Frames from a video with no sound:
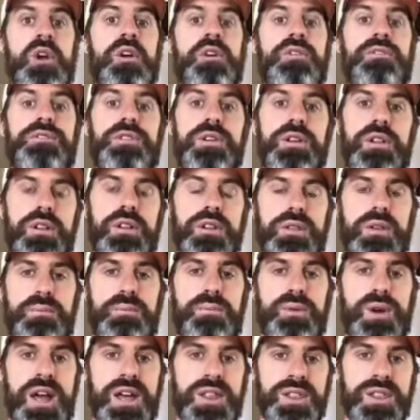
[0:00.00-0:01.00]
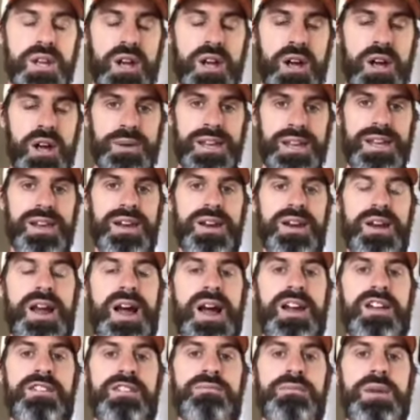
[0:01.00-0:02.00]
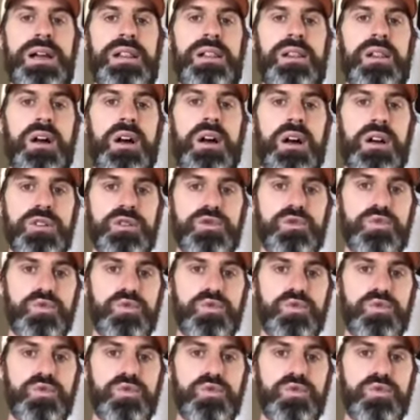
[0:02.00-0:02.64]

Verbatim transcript: feeling the breath coming in and out of my lungs,